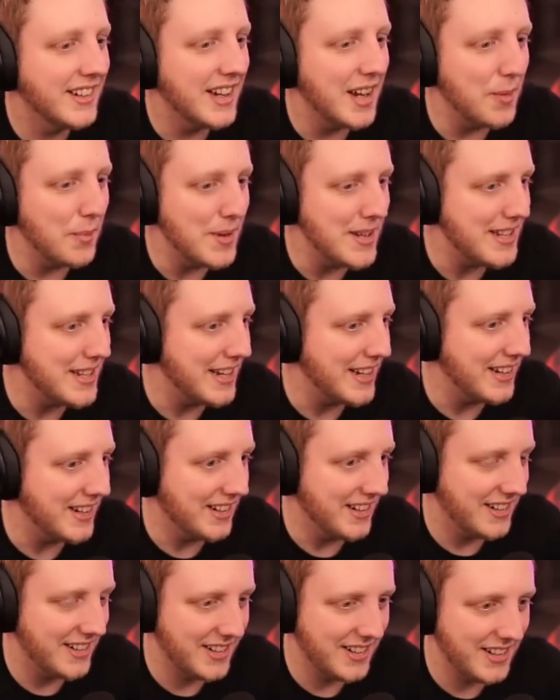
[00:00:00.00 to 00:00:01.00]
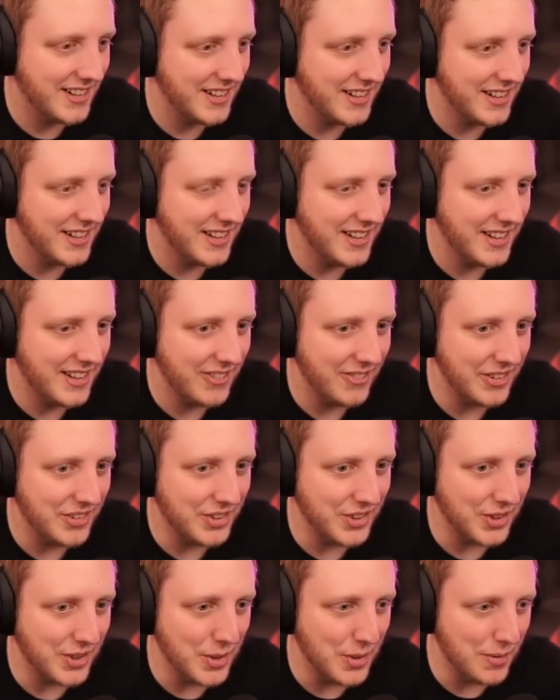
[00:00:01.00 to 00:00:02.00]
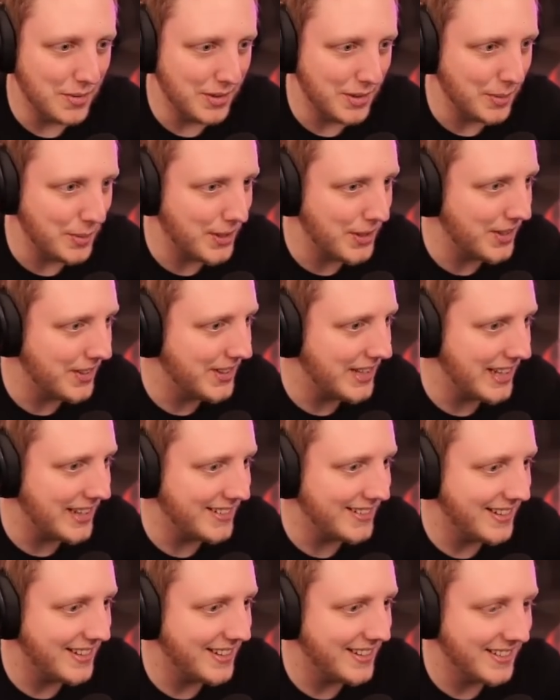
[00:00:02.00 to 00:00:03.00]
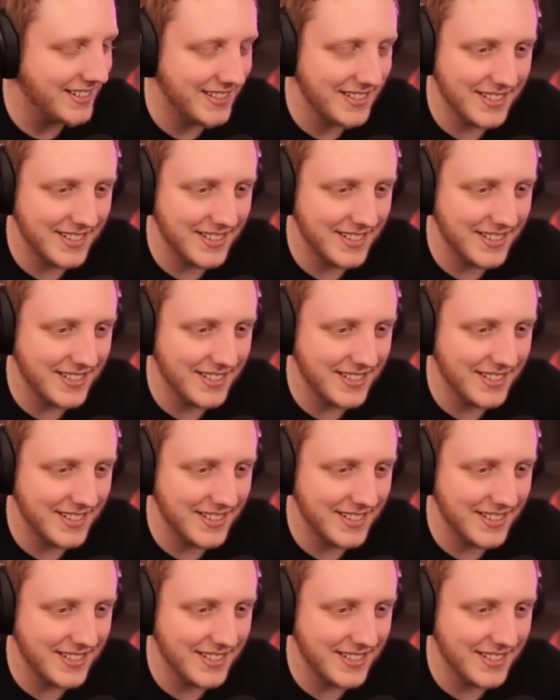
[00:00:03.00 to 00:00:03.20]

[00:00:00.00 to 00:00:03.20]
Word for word: And we did it. We took over the world that day.